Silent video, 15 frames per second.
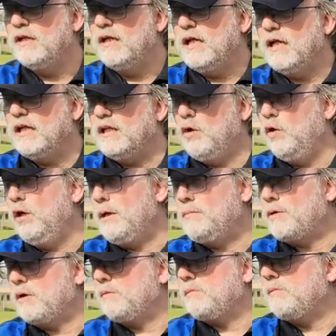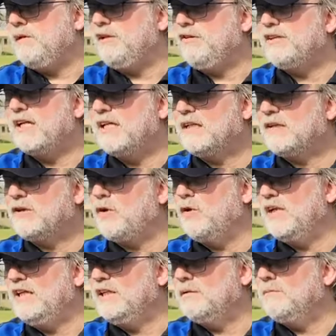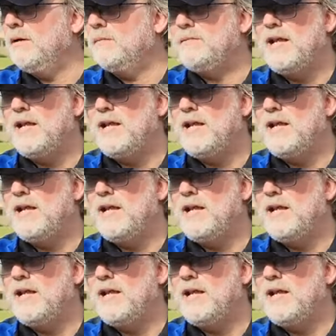And the only problem is that calling them up